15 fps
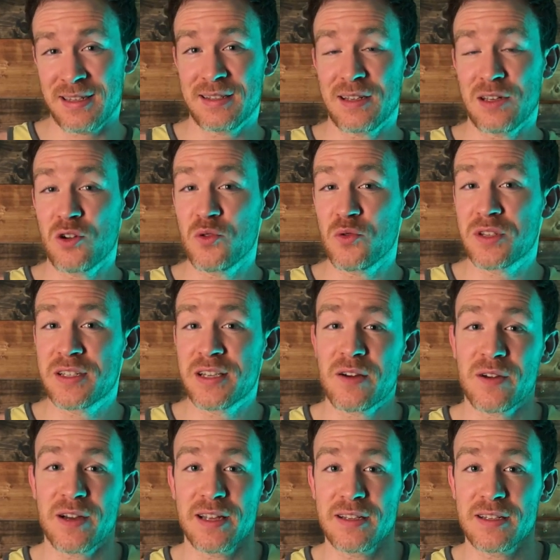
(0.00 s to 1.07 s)
it's a new
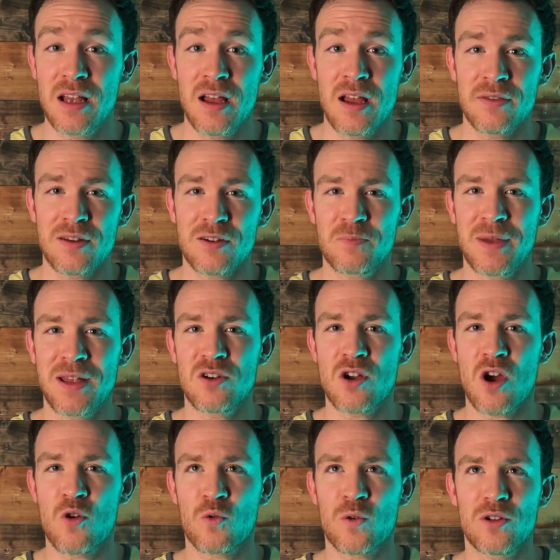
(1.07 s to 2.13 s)
series, there's been
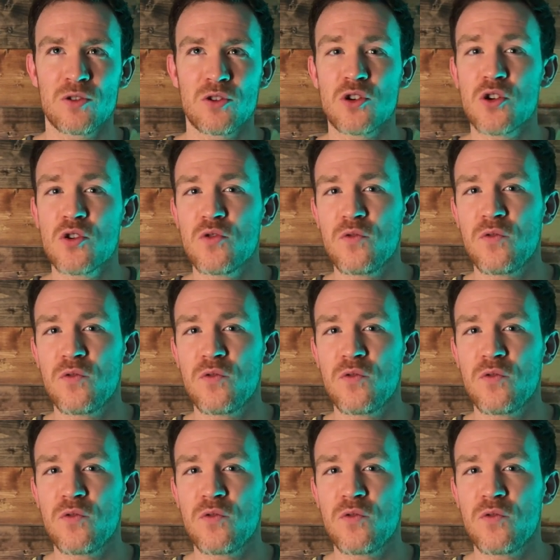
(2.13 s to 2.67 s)
no real new